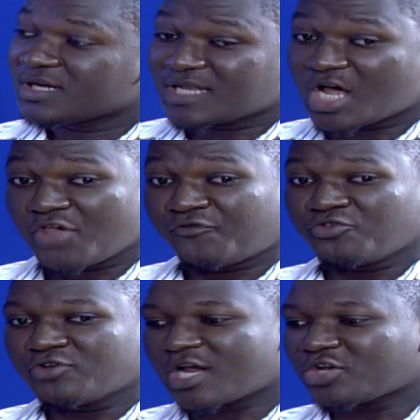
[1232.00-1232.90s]
Now, if
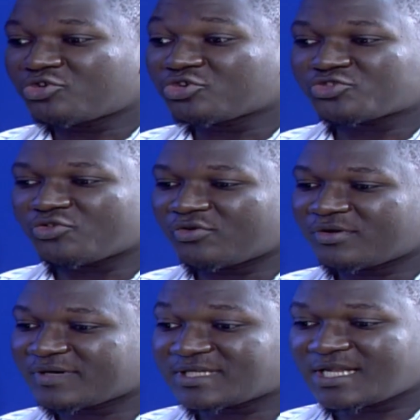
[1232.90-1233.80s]
you look at also,
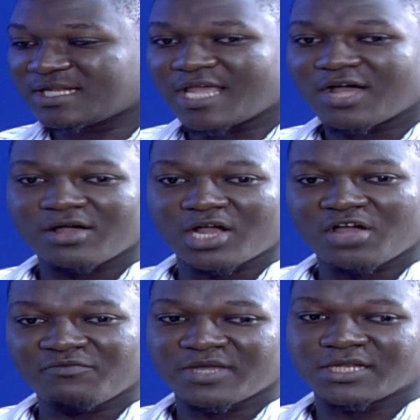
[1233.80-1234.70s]
recently our
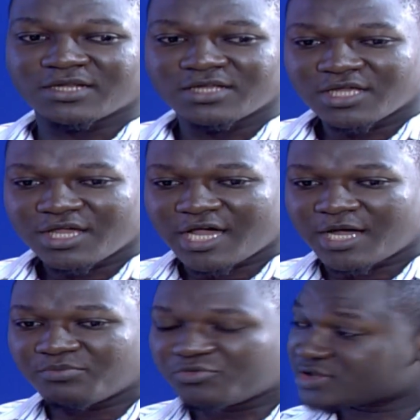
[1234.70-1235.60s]
government
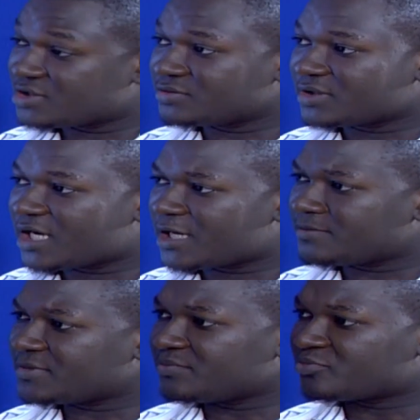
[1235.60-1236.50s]
was in
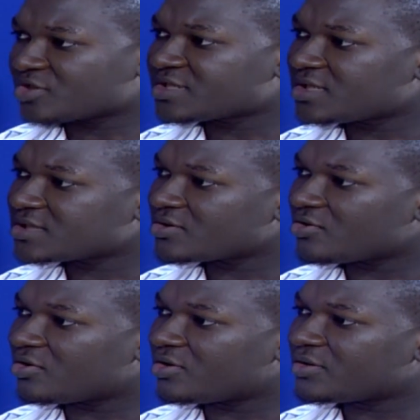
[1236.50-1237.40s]
Brussels,
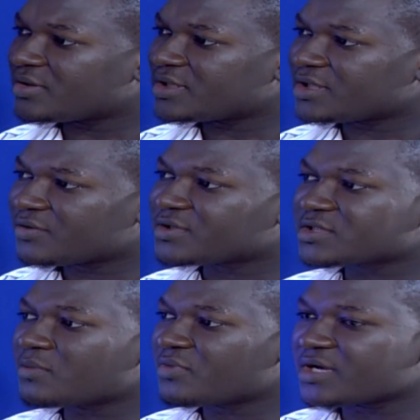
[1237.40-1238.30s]
or there was
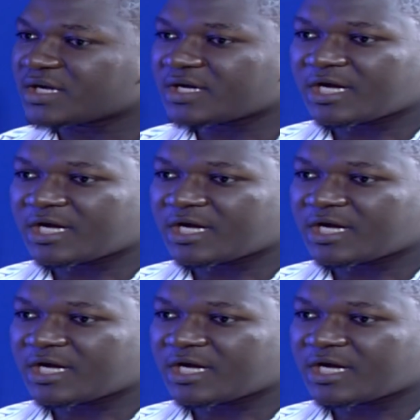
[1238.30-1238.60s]
somewhere.